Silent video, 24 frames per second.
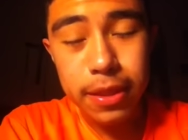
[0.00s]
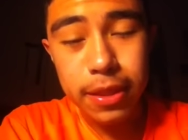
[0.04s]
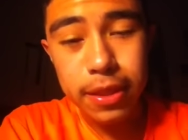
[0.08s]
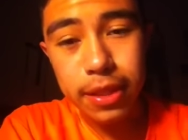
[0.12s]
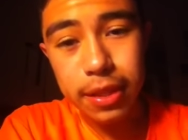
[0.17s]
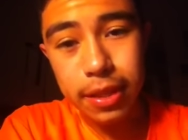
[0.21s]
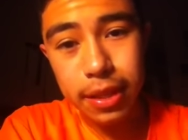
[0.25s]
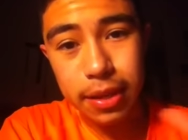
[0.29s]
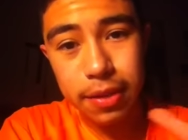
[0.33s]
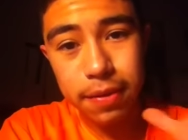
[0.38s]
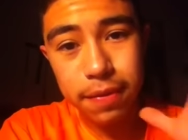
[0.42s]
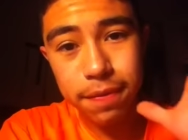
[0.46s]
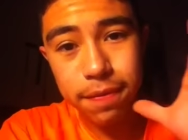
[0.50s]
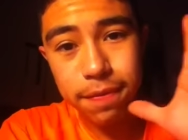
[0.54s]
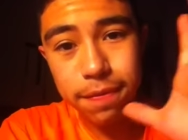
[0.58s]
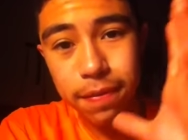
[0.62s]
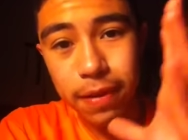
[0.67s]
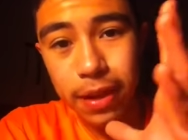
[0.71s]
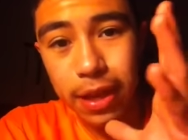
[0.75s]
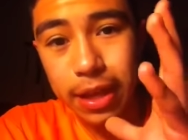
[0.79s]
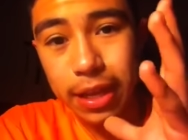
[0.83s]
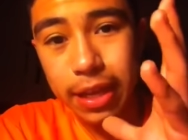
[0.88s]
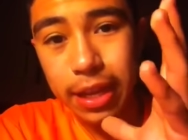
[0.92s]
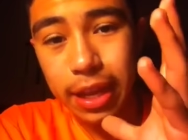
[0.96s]
the
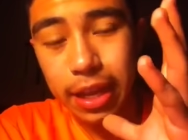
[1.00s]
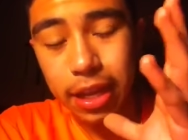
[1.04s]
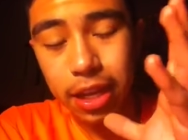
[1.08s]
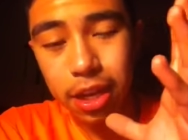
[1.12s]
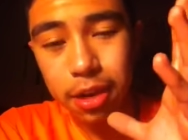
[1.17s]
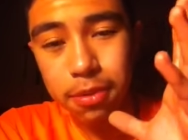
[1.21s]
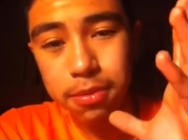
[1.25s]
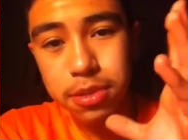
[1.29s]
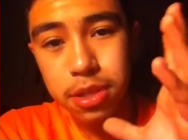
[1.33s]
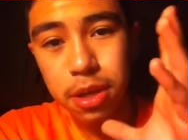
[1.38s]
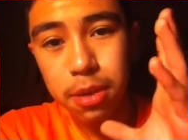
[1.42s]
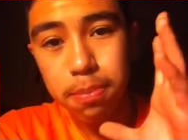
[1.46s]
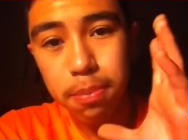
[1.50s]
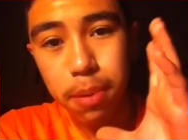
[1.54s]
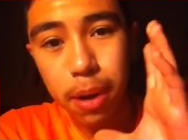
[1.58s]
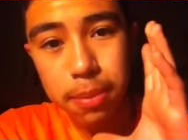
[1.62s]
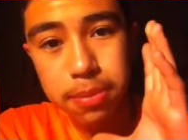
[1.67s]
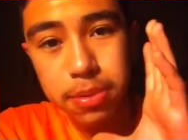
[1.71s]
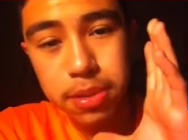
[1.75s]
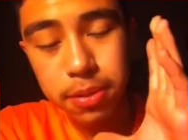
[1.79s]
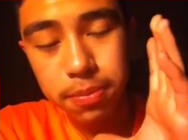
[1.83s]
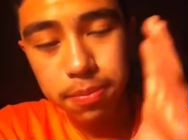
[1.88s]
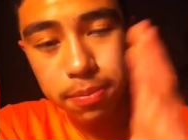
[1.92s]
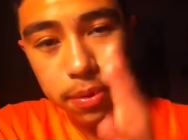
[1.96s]
fat guy comes up,
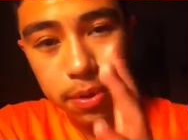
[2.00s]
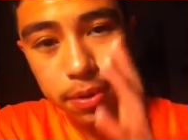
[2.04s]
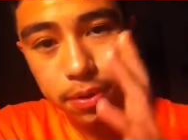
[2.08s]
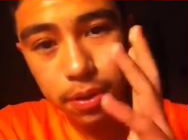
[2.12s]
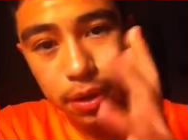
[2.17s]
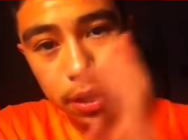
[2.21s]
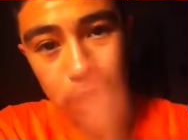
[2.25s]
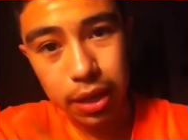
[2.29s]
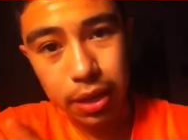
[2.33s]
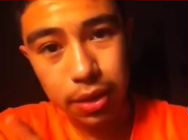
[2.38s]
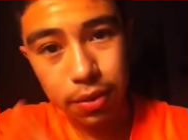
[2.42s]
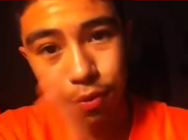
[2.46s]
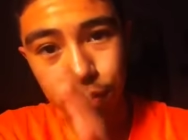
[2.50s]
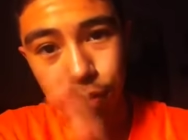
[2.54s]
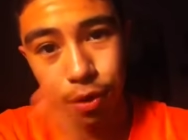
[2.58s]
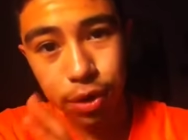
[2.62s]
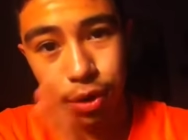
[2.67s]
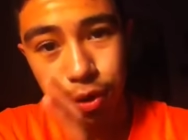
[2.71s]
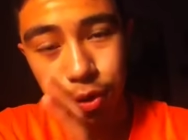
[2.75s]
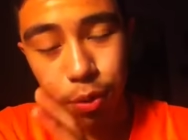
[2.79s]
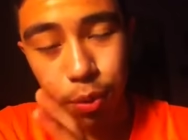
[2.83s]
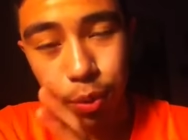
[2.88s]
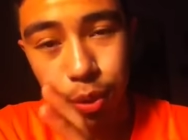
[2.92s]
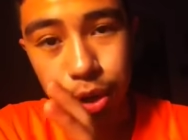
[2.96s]
pops up in, like in
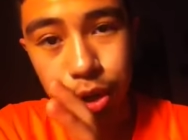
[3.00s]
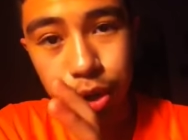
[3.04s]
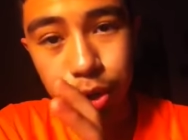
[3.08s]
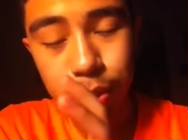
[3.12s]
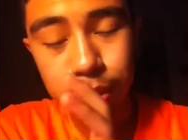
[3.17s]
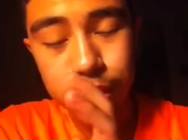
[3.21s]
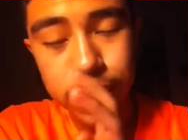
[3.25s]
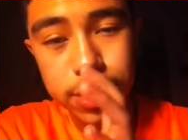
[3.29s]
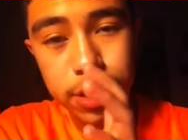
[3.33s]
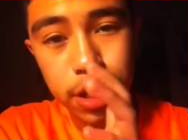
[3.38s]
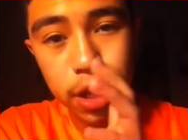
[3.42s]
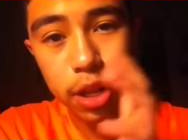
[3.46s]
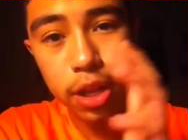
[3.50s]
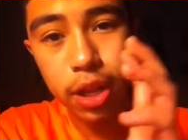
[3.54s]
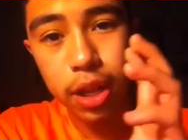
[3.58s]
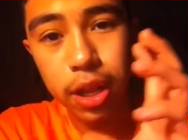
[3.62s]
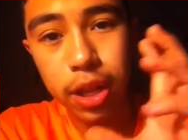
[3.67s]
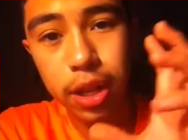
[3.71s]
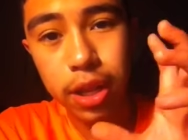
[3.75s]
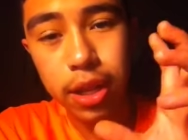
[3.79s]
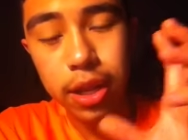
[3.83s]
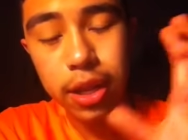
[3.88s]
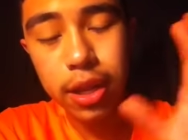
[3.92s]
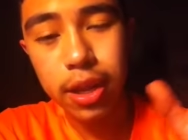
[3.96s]
front of the window, and he's all
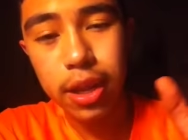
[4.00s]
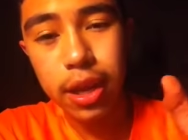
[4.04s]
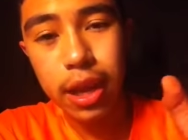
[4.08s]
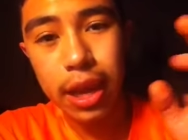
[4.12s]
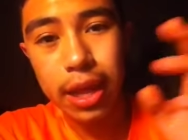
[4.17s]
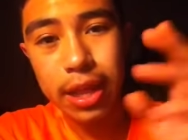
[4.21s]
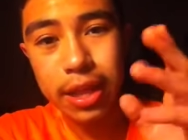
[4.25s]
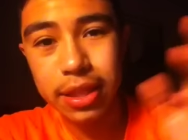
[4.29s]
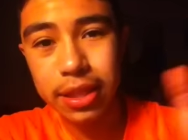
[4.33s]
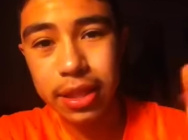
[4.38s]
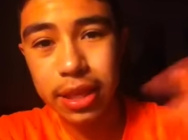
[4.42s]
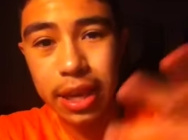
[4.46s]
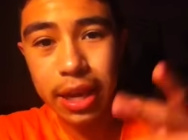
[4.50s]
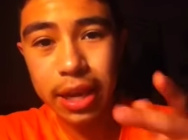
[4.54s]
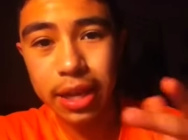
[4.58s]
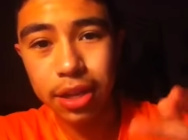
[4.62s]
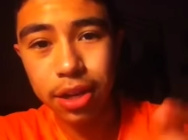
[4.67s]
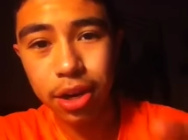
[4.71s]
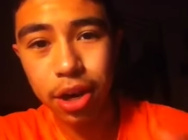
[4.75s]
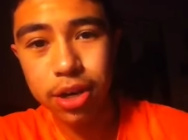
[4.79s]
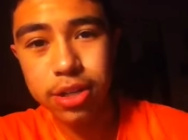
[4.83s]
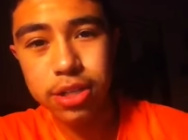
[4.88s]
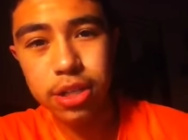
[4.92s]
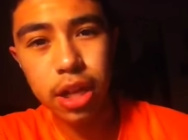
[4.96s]
like, and then the guy in
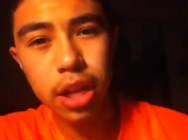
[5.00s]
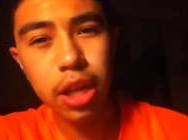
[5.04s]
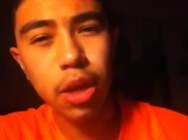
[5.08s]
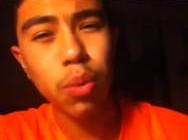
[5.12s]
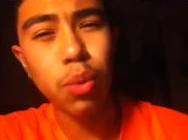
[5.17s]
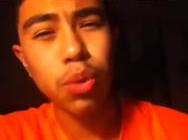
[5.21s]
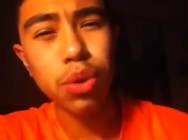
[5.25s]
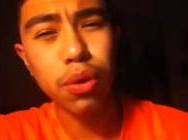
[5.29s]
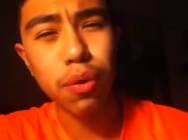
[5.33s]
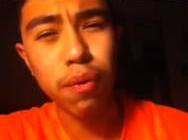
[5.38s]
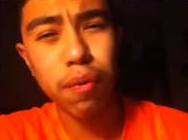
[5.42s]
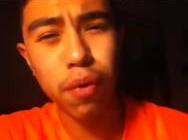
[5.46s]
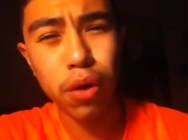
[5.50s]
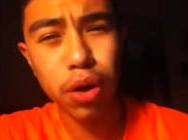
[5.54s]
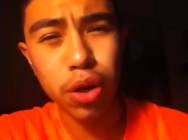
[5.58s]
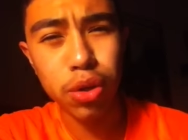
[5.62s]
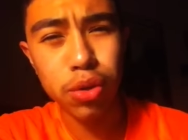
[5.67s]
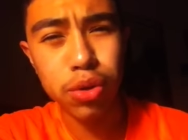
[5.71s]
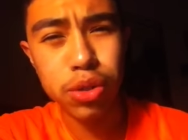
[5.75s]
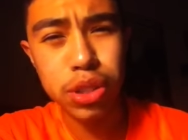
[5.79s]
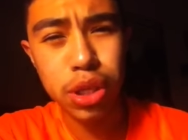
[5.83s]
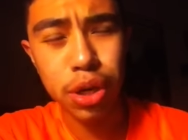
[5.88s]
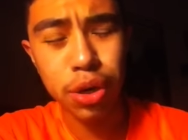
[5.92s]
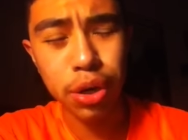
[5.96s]
the car is all like, "What the fuck are
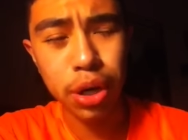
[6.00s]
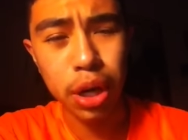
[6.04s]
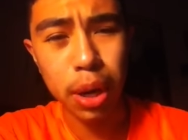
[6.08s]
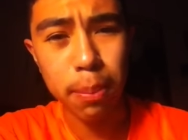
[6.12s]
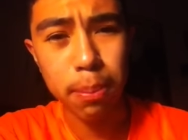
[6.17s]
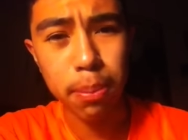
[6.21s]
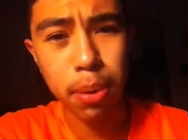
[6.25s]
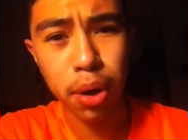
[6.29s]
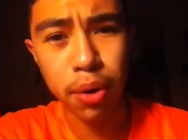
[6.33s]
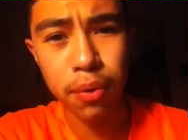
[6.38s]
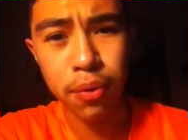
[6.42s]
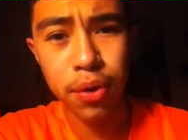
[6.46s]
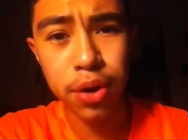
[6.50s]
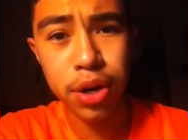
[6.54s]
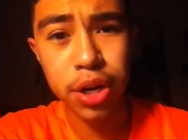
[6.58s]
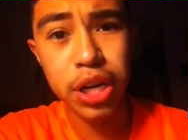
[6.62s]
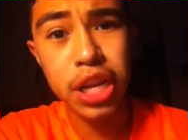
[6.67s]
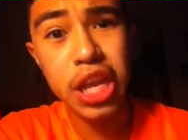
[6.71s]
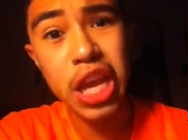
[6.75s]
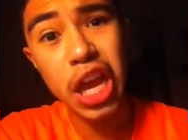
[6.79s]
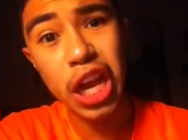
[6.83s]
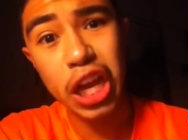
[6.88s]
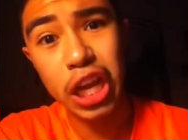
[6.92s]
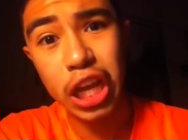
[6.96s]
you staring at, pervert?
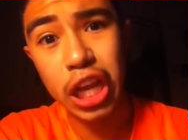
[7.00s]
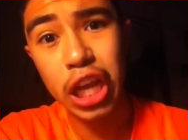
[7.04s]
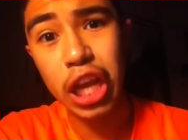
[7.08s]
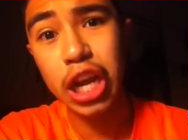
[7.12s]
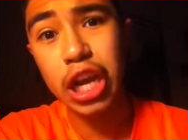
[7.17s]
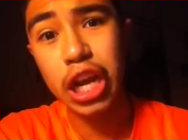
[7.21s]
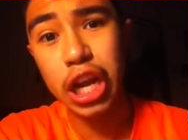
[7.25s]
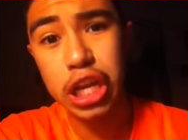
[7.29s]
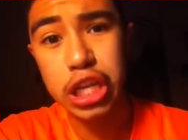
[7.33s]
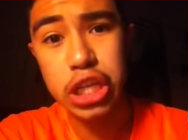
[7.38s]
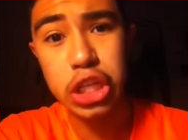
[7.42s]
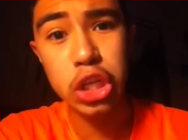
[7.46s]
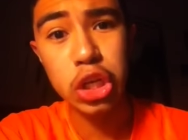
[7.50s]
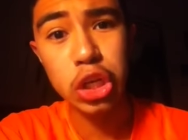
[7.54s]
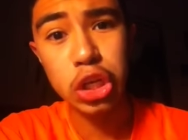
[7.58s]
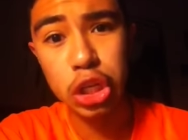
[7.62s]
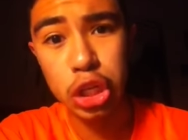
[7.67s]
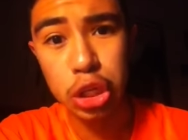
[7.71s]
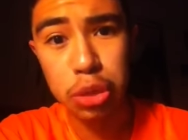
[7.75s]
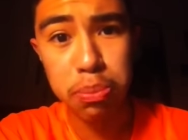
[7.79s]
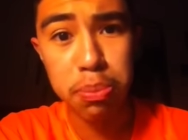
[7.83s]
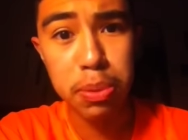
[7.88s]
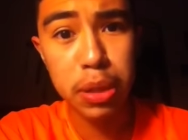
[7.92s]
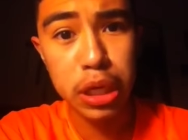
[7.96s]
Yeah, get a nice, good
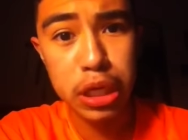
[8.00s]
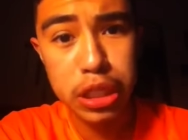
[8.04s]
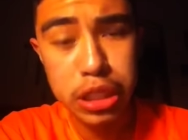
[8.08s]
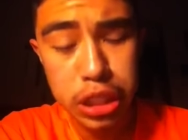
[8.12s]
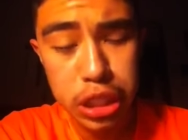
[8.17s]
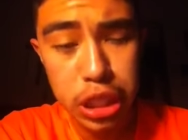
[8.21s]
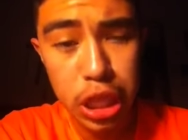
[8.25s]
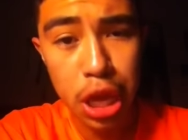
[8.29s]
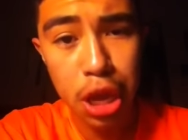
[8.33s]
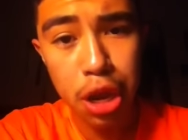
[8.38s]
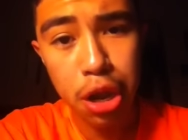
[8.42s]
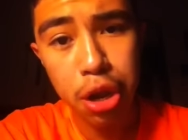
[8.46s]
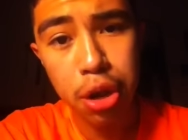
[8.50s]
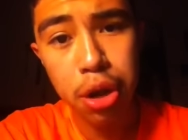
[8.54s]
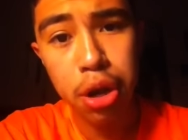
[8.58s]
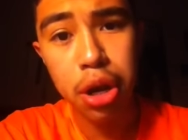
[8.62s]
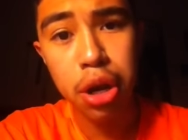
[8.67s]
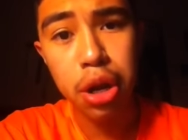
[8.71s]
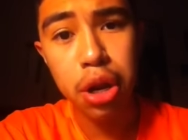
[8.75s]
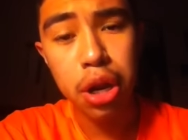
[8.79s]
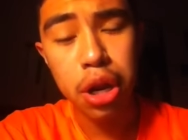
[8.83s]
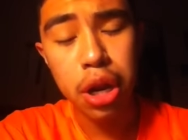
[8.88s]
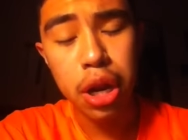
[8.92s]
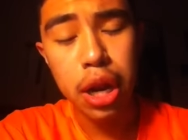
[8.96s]
little big stare."
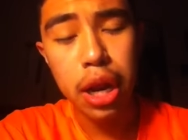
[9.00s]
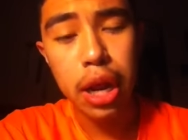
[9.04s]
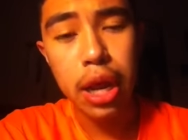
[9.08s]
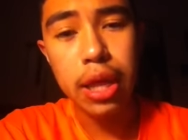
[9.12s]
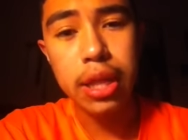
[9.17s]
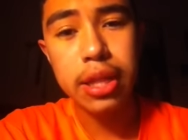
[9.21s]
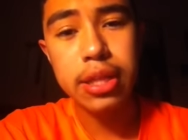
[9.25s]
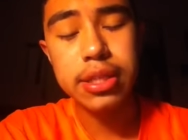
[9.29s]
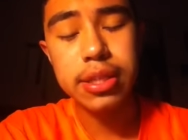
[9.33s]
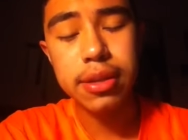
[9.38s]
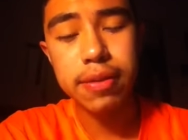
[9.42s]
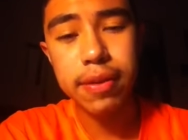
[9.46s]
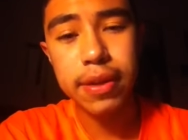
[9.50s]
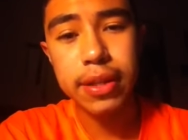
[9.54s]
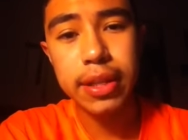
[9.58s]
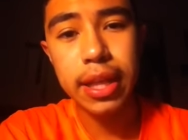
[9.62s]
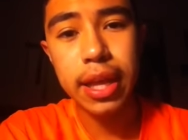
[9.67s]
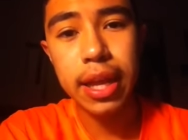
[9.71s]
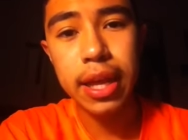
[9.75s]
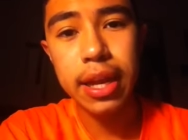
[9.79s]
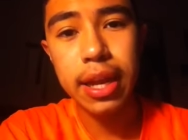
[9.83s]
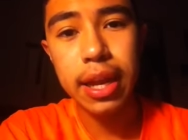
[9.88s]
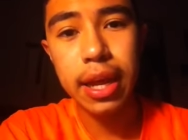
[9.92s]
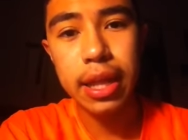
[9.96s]
and stuff like
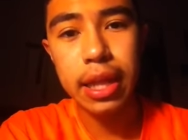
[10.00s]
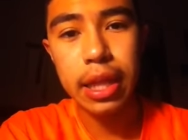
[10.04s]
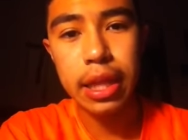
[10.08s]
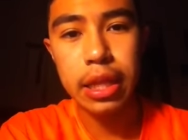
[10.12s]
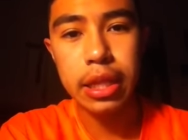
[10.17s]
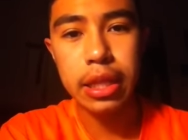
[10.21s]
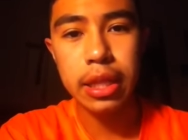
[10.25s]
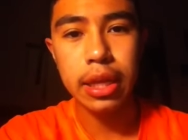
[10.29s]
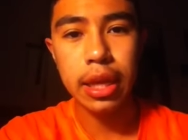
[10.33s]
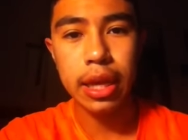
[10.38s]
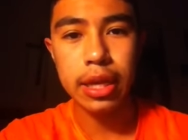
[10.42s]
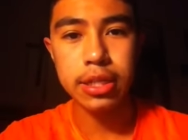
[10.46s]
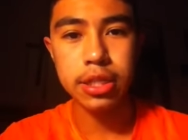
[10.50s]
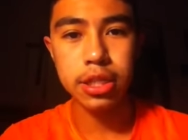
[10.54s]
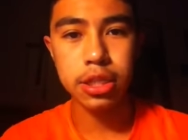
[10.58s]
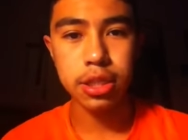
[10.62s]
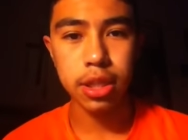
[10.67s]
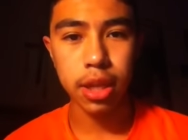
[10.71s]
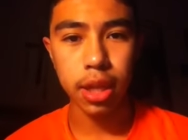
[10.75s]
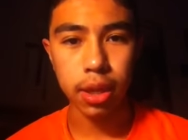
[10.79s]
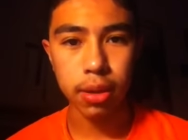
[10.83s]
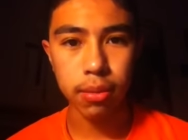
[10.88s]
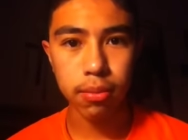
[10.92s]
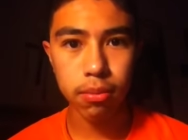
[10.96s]
that. And then the guy's just
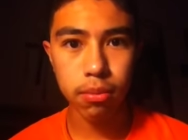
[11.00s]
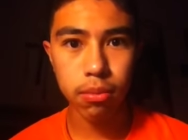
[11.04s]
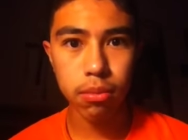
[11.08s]
like,